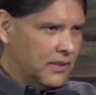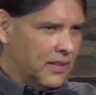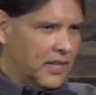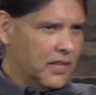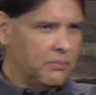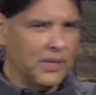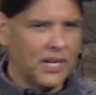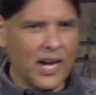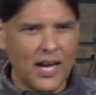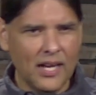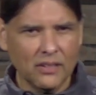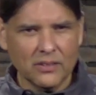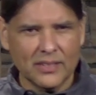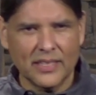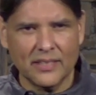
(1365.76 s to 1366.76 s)
He
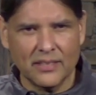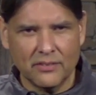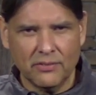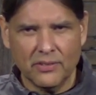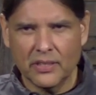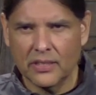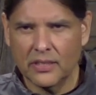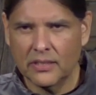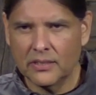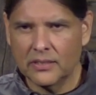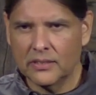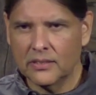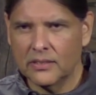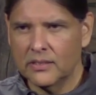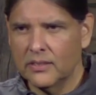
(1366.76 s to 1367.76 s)
beguiled Eve,
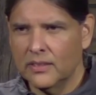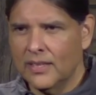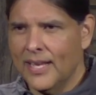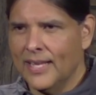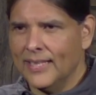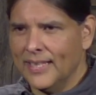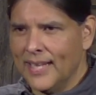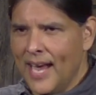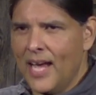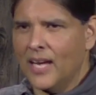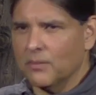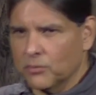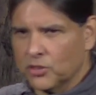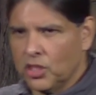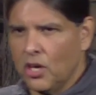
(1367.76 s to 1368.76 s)
and then
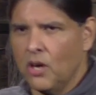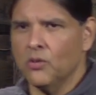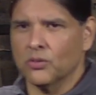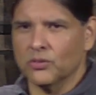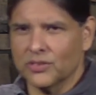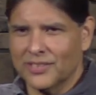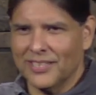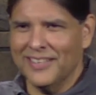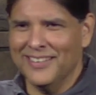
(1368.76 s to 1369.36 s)
Adam chose.